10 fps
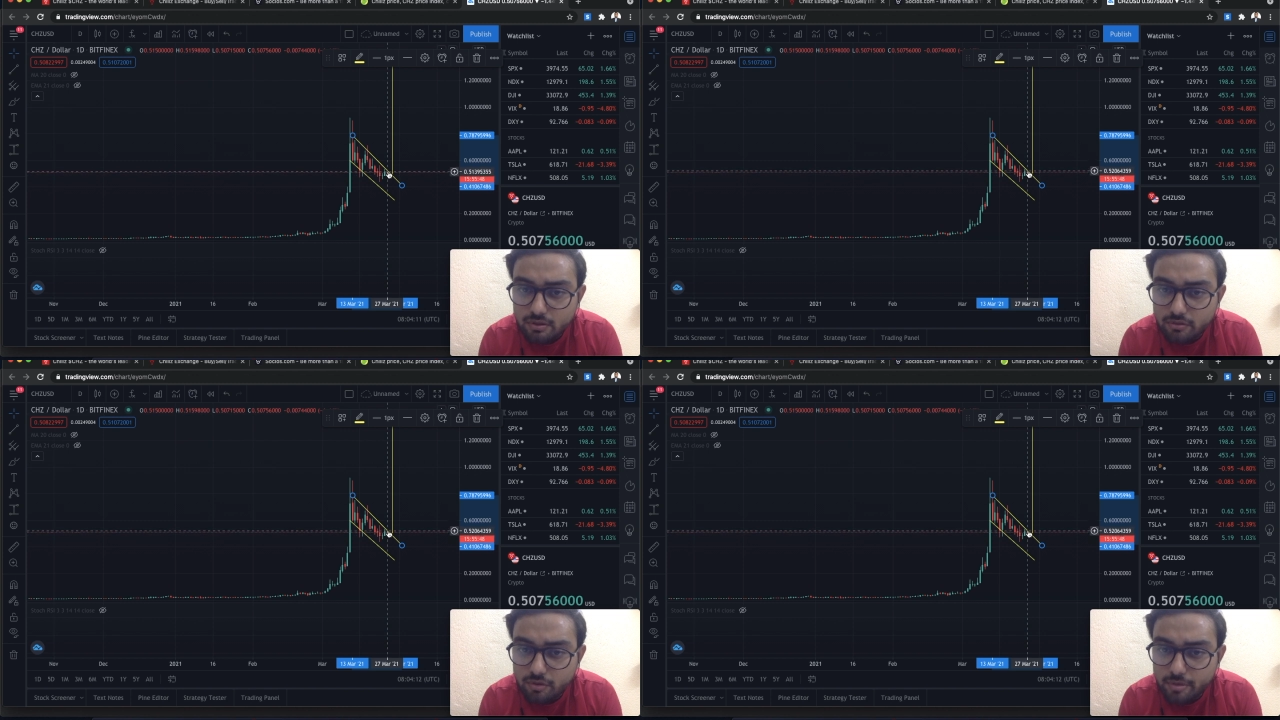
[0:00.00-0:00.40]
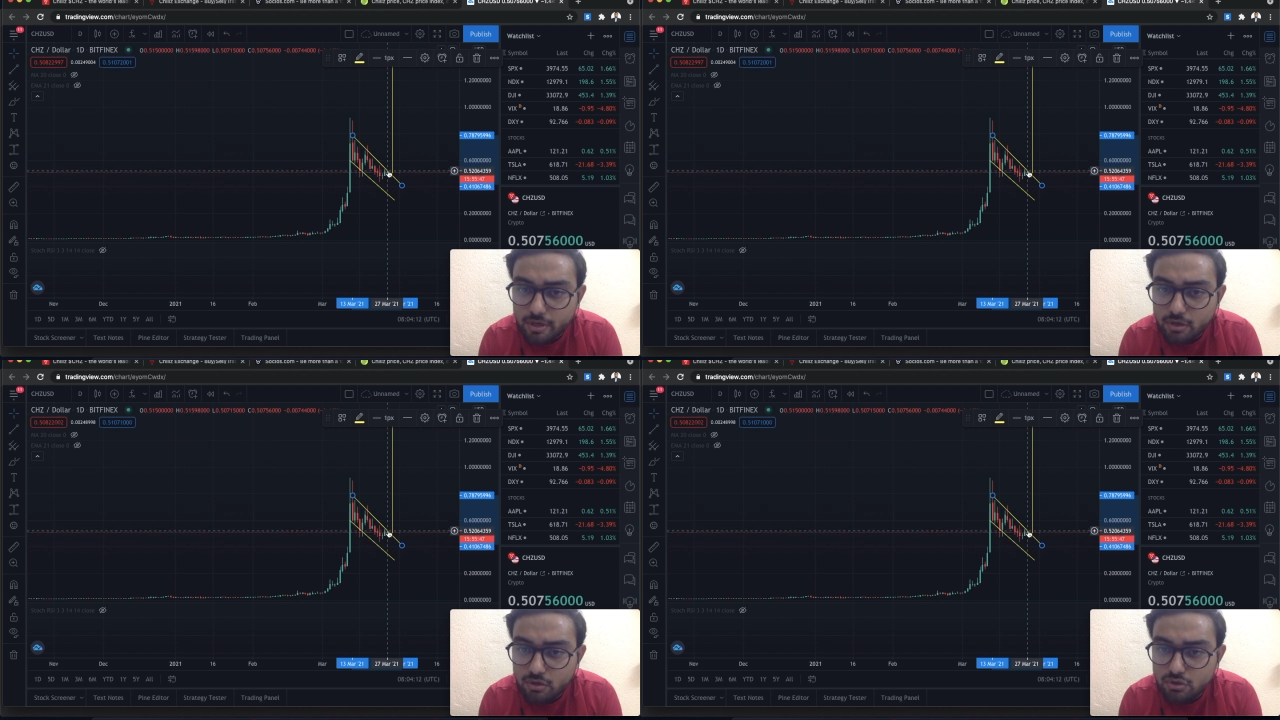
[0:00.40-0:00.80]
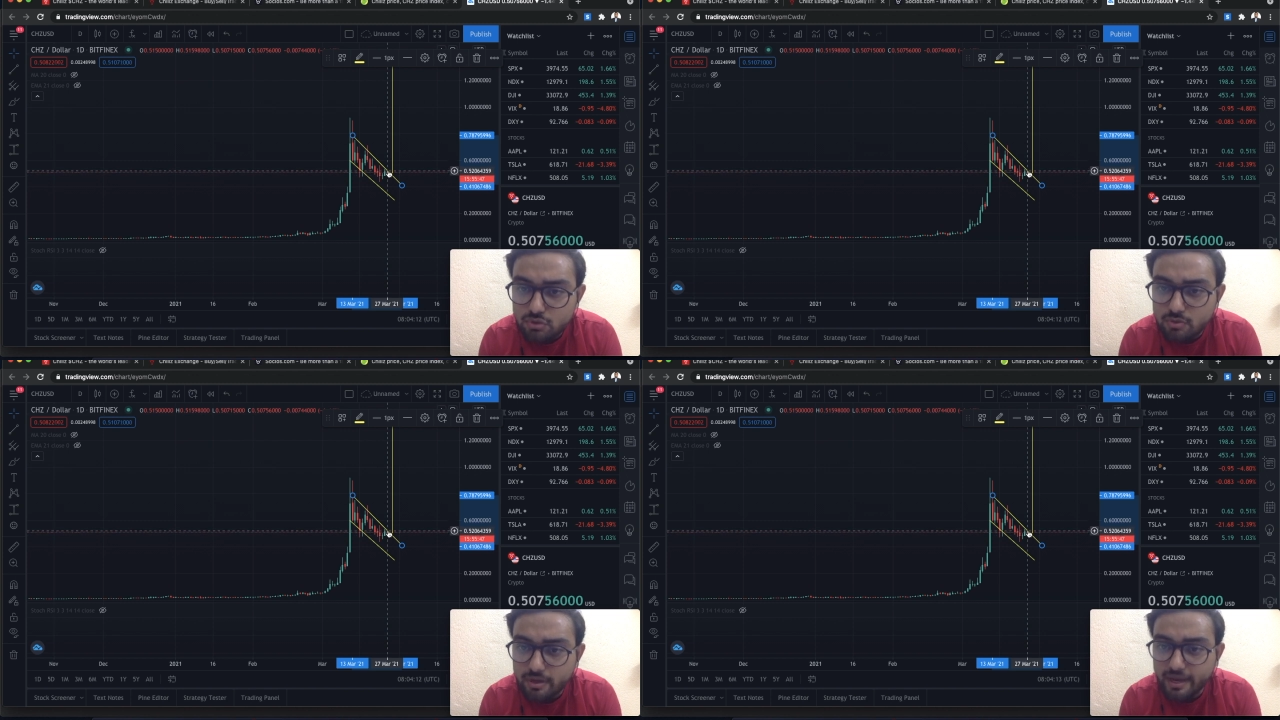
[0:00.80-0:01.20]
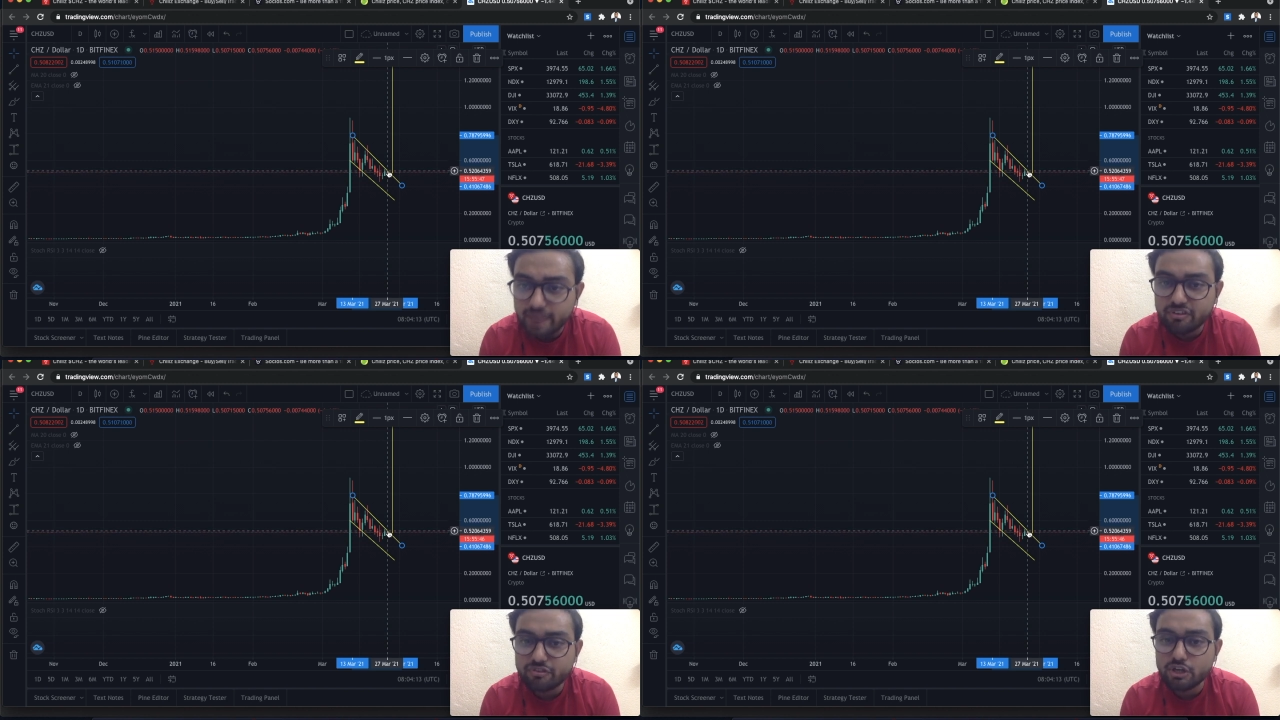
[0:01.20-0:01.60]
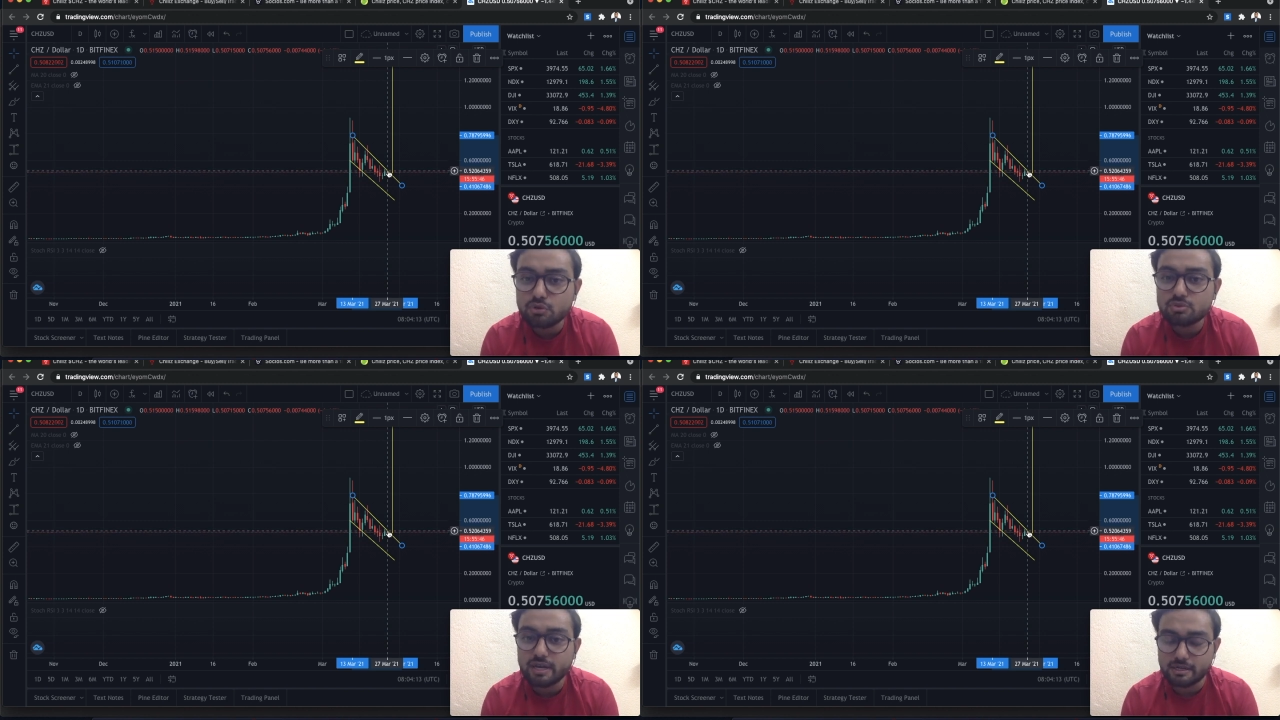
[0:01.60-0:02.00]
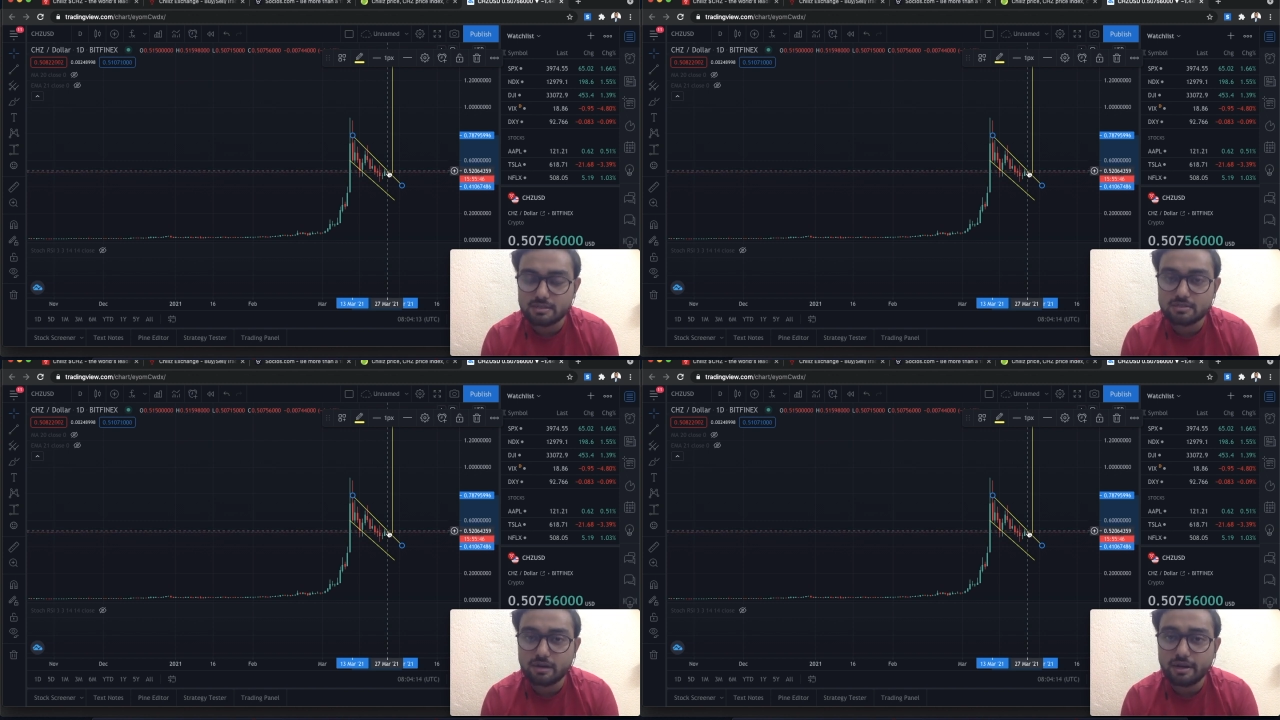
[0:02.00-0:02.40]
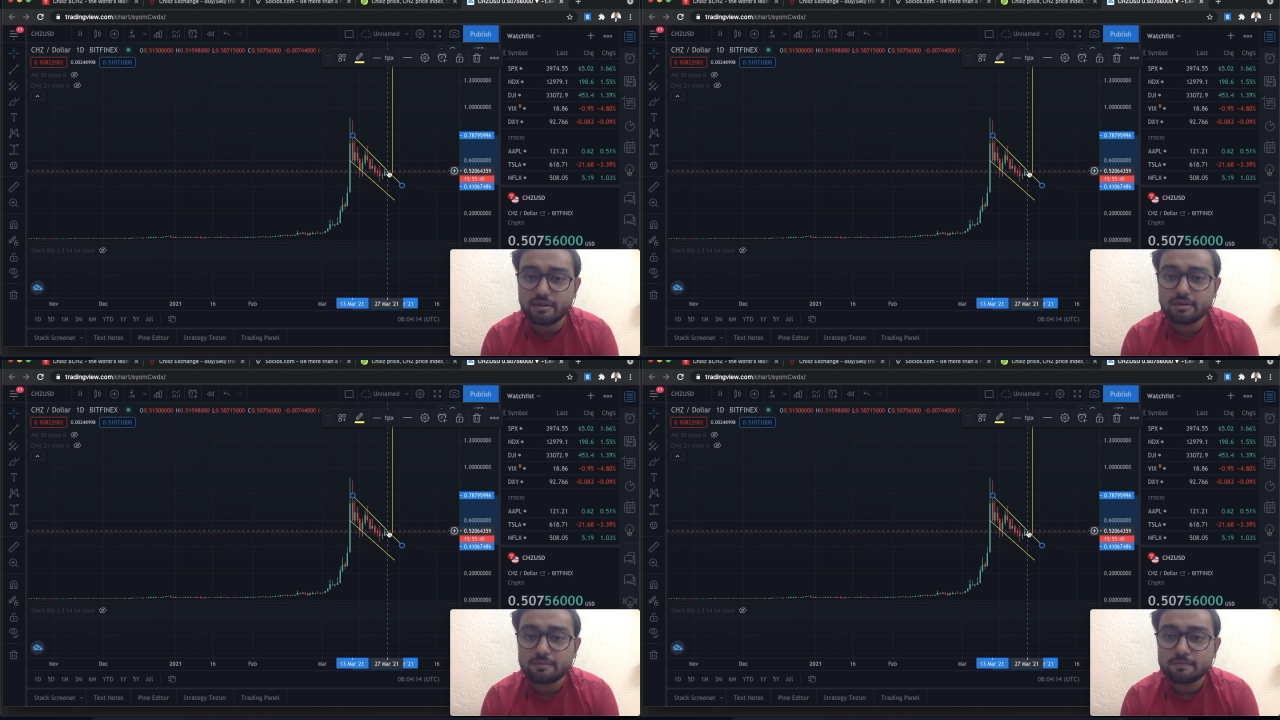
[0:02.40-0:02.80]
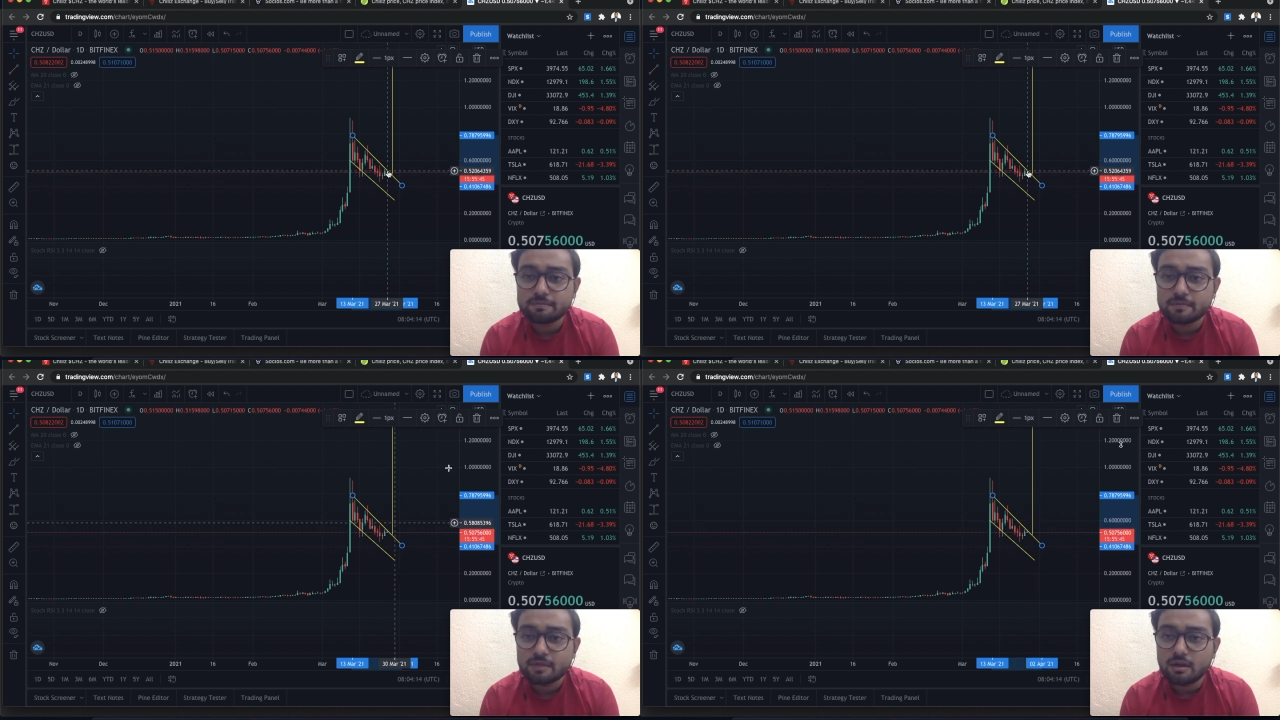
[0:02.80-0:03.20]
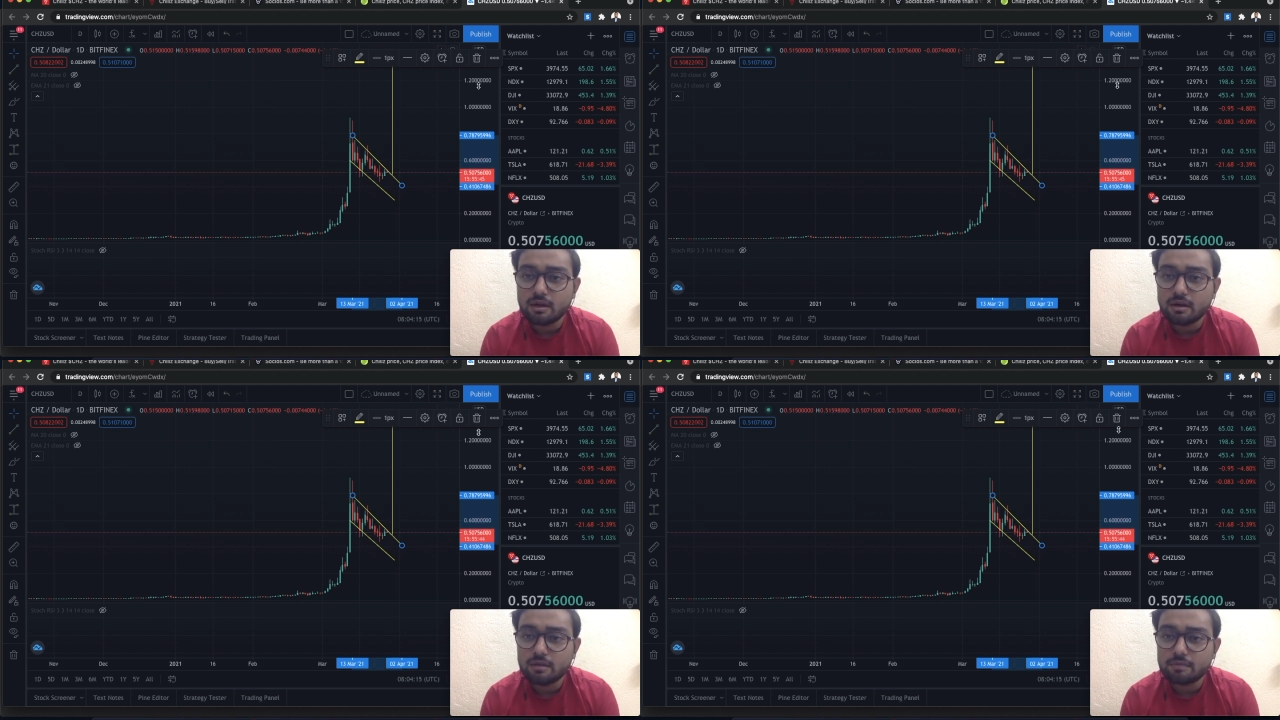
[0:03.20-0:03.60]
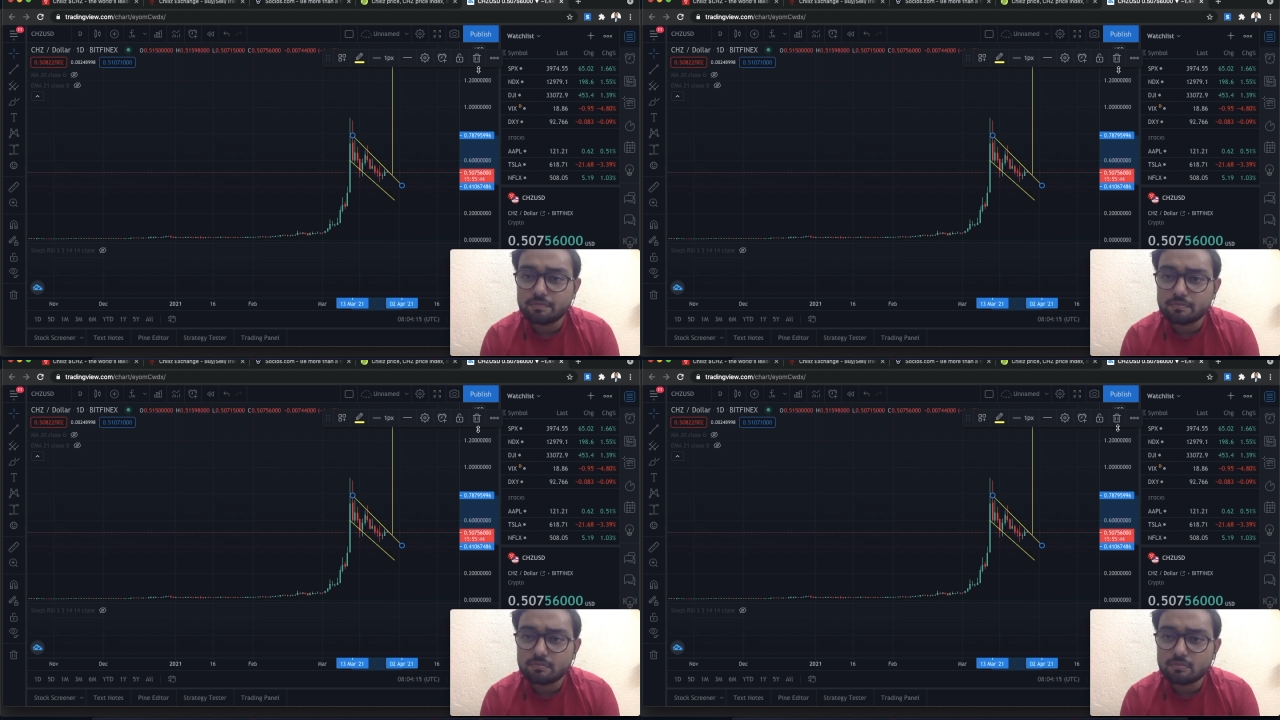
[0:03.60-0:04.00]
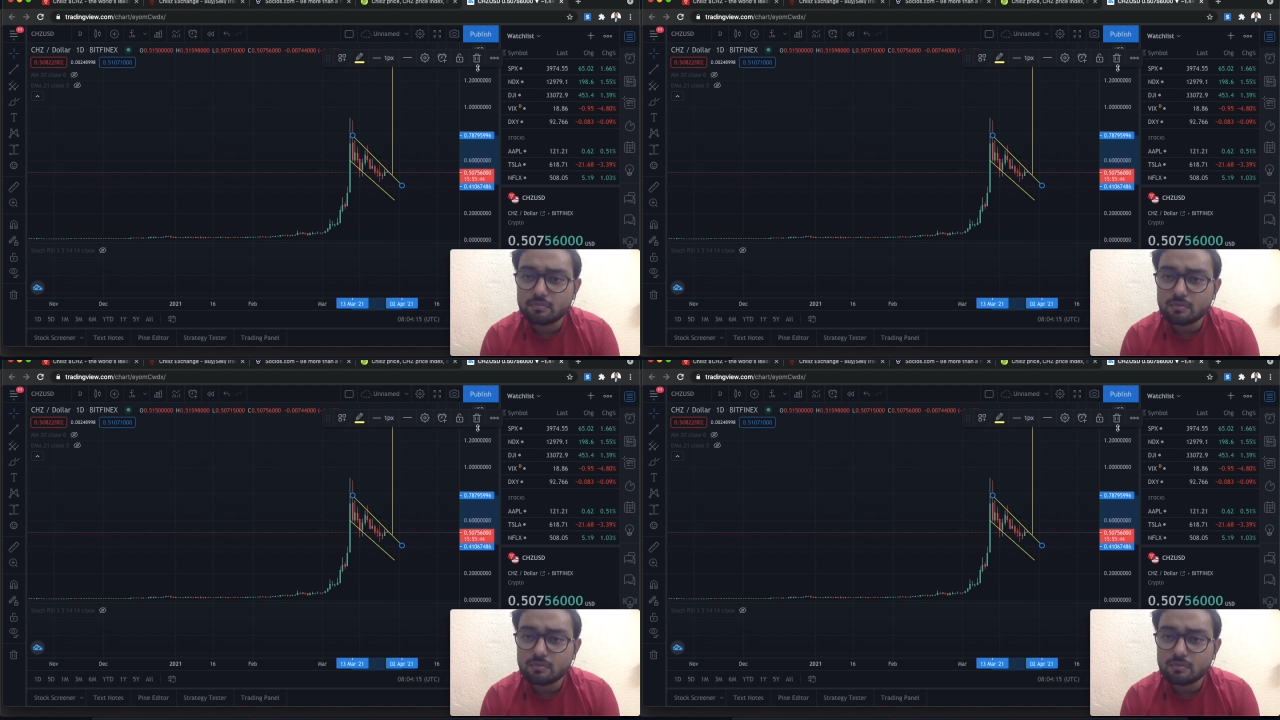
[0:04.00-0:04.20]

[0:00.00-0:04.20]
would be close to again 52 cents, right?